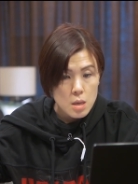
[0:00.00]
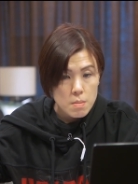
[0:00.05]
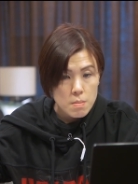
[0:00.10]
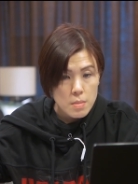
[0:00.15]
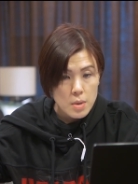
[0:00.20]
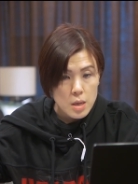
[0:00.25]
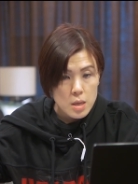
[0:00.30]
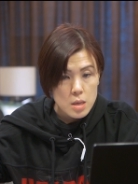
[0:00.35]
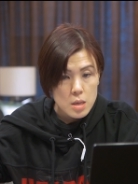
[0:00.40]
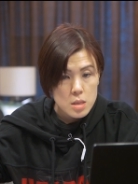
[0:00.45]

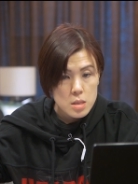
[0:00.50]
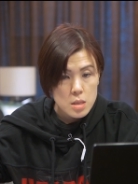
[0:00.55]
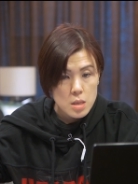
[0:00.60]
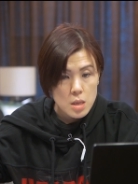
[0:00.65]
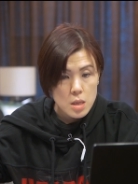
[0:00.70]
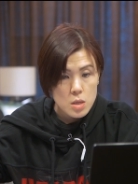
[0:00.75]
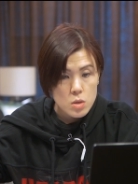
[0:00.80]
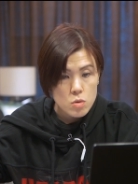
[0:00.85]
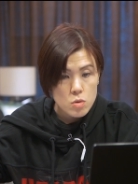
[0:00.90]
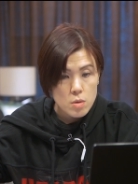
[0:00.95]
minus
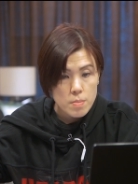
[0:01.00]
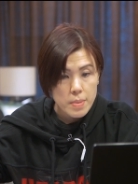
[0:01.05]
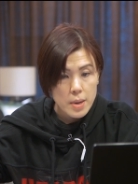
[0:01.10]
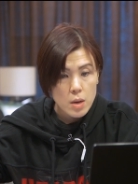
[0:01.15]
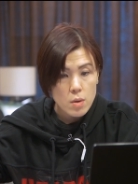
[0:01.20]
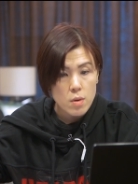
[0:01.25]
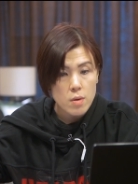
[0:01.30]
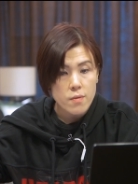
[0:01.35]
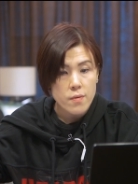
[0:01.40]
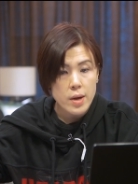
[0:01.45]
e to the
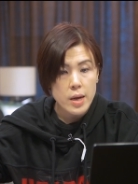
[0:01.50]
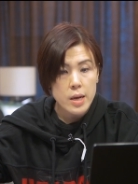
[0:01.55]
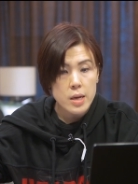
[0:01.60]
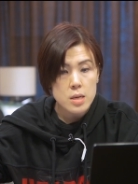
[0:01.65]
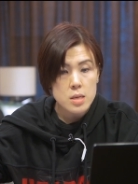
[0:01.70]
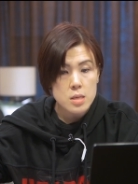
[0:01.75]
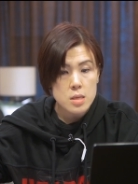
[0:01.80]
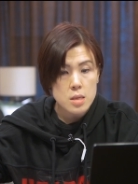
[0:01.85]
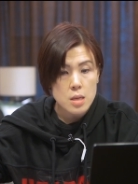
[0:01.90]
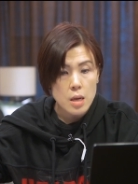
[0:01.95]
power of
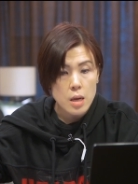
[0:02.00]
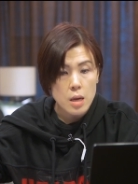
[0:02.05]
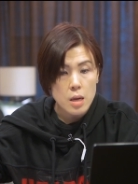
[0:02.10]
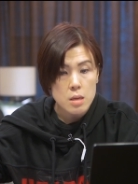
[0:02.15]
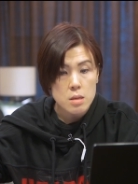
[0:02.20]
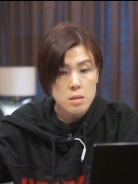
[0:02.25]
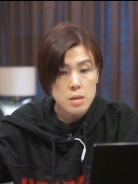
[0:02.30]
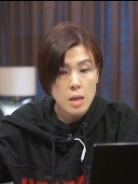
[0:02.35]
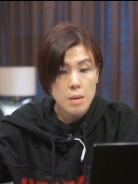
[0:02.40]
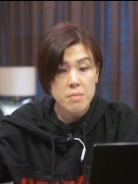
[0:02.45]
x.
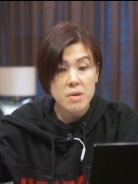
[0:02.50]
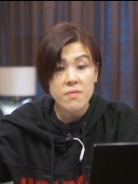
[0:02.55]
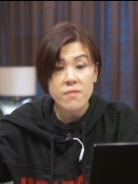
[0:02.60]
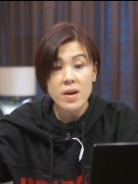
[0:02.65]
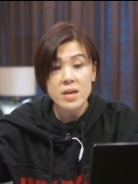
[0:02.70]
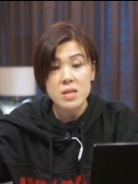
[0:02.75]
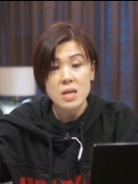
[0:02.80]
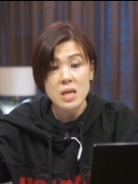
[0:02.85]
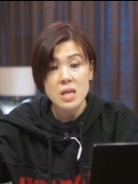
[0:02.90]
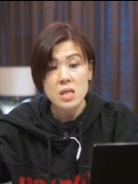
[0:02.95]
And let me
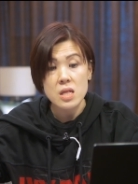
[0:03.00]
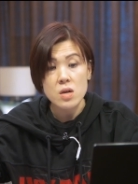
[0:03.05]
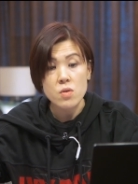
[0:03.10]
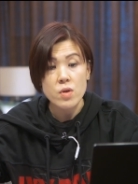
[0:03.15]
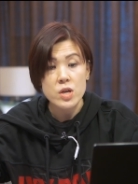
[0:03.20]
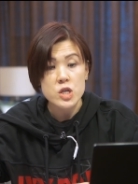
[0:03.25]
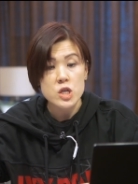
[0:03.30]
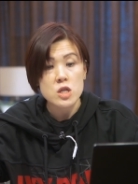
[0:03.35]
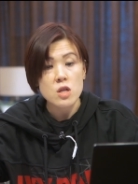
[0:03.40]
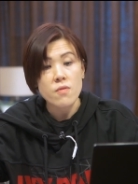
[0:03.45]
find the
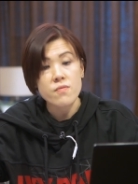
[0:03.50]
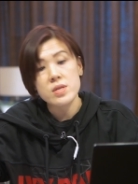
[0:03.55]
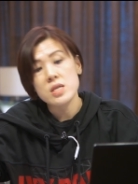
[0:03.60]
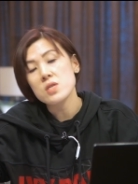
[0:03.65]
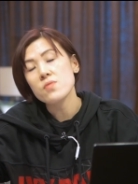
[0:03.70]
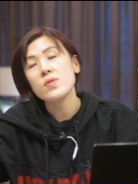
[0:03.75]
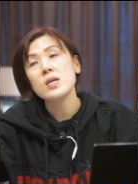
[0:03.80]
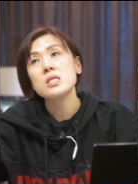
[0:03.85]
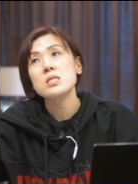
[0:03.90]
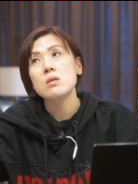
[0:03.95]
integration of this
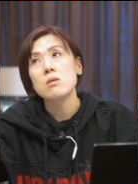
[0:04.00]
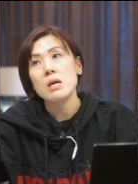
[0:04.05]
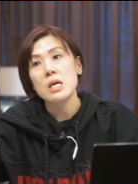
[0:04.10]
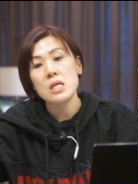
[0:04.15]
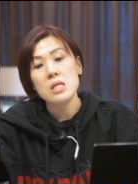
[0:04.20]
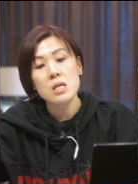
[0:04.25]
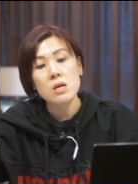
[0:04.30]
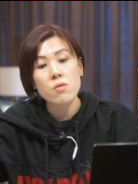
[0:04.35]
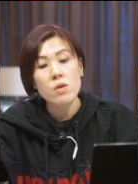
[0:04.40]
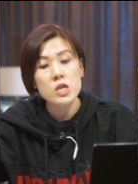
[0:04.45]
first. So
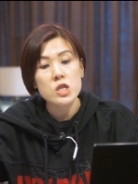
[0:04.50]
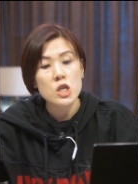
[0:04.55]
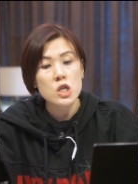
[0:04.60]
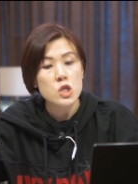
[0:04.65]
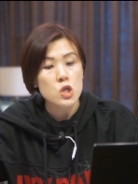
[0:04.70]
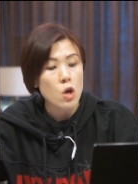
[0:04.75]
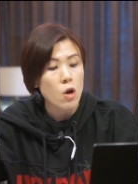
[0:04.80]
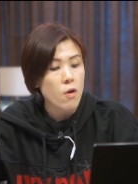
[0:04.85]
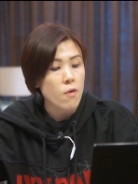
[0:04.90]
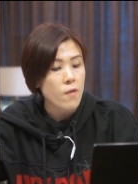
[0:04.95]
integrations
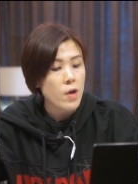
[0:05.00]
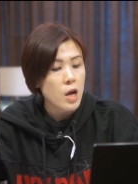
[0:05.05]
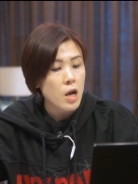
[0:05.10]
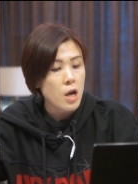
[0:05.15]
of